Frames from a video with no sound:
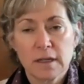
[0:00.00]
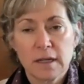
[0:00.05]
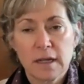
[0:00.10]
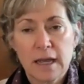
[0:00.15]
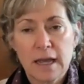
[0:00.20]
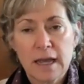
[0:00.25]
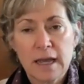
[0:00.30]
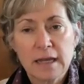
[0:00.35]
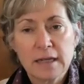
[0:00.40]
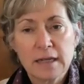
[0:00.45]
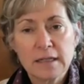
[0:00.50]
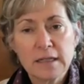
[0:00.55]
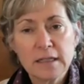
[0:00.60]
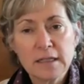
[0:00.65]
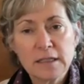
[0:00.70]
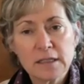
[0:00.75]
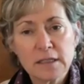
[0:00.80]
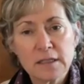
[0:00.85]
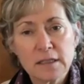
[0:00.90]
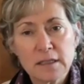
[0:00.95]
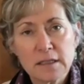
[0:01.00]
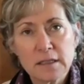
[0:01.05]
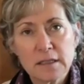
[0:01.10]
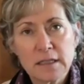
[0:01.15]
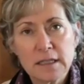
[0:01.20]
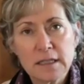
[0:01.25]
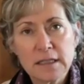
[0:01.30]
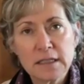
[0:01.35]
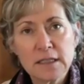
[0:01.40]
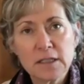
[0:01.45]
And this
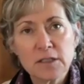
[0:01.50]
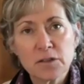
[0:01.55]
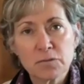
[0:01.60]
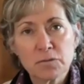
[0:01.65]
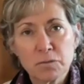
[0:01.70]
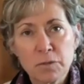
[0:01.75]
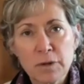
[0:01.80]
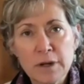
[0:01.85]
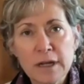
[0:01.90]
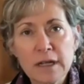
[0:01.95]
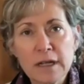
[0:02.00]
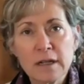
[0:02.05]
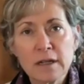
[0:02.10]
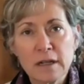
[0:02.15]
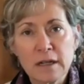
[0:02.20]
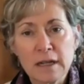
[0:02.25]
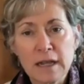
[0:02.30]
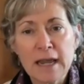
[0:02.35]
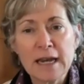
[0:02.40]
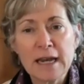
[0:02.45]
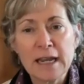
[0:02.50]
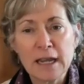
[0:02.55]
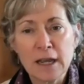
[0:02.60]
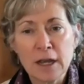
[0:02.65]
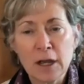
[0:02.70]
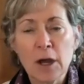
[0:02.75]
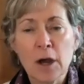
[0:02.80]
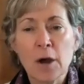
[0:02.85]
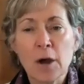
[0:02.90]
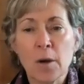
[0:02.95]
is a real letting
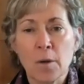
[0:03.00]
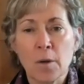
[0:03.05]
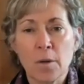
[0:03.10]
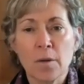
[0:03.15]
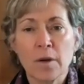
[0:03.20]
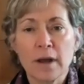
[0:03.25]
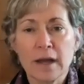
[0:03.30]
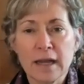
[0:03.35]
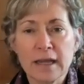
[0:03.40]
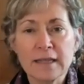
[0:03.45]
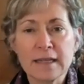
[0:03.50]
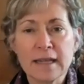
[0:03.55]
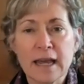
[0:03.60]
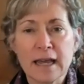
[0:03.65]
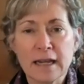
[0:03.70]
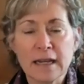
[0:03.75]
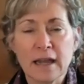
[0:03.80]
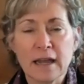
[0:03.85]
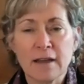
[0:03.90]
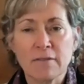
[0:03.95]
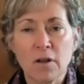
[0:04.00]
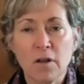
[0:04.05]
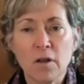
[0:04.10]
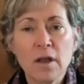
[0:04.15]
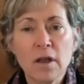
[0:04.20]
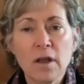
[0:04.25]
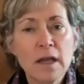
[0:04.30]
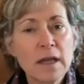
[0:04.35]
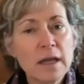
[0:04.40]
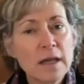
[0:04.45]
go at that level,
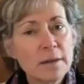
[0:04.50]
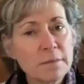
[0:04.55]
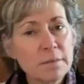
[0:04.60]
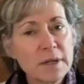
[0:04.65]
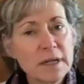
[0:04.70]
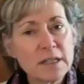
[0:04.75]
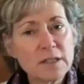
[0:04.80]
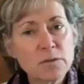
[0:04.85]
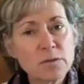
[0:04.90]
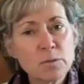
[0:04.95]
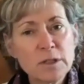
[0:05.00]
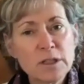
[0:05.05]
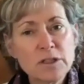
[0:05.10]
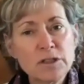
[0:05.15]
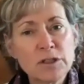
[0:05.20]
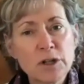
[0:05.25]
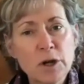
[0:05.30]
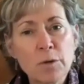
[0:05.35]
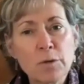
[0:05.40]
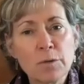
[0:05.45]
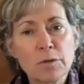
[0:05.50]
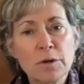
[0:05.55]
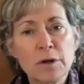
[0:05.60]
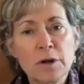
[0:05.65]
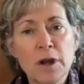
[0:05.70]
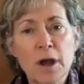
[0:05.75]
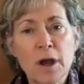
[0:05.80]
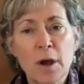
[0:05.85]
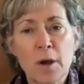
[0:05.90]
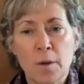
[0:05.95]
because we don't
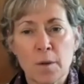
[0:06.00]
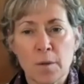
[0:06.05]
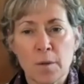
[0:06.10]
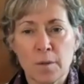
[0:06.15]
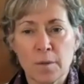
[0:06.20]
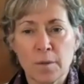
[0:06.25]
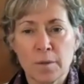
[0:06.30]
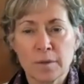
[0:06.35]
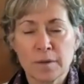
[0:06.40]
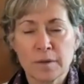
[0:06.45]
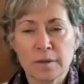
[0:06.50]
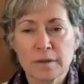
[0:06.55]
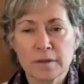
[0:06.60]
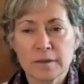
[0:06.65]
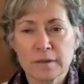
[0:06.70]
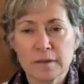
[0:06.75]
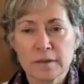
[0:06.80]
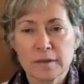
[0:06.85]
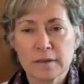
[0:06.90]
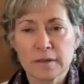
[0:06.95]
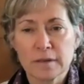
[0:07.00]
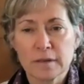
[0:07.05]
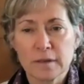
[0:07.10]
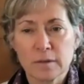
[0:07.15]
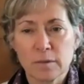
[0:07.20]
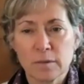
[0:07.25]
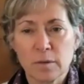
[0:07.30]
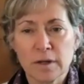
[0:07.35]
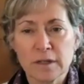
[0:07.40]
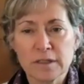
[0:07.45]
know
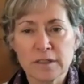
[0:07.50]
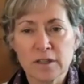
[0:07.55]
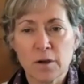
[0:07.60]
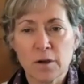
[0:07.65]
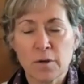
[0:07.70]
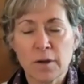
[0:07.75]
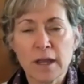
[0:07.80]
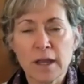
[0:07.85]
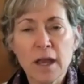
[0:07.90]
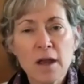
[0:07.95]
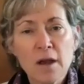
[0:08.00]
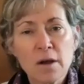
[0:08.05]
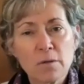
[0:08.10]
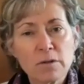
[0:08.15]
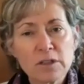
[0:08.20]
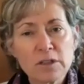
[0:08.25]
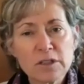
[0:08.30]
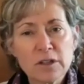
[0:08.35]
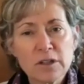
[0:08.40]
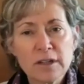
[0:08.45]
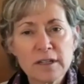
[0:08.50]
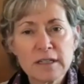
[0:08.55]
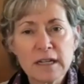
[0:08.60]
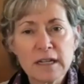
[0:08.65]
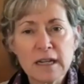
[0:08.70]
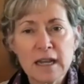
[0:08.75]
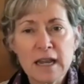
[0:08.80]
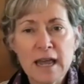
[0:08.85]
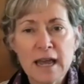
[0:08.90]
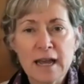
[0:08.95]
where it's going. We're starting to
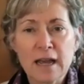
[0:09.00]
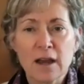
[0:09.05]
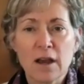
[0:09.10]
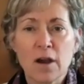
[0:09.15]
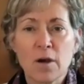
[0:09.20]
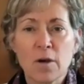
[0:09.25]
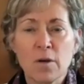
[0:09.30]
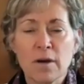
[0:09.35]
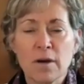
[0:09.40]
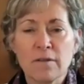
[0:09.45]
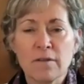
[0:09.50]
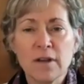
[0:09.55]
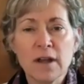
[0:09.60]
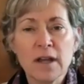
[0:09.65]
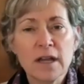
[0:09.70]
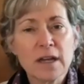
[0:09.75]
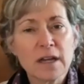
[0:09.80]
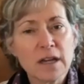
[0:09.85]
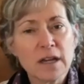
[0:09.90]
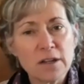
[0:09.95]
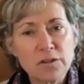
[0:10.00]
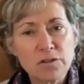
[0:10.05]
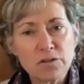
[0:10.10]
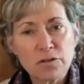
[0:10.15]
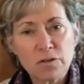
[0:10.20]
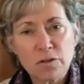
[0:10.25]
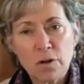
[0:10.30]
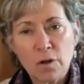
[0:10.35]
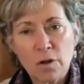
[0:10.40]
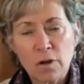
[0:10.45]
let go of
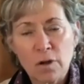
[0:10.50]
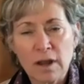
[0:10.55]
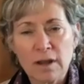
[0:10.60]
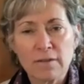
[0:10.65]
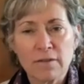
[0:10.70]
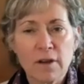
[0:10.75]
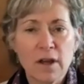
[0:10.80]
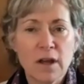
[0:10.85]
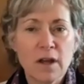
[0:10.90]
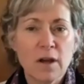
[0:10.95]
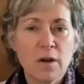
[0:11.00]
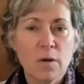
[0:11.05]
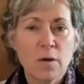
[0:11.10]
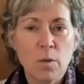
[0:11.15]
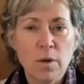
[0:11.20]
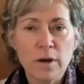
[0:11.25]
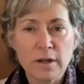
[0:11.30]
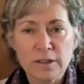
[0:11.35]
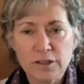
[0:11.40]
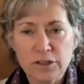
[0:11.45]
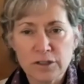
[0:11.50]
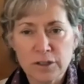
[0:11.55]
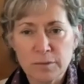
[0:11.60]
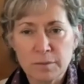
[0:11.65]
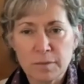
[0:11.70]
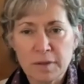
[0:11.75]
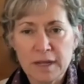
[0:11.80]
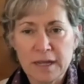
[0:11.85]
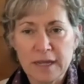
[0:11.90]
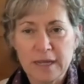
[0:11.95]
control of where it should
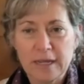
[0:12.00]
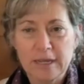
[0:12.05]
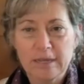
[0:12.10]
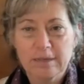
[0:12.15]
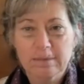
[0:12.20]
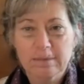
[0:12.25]
be.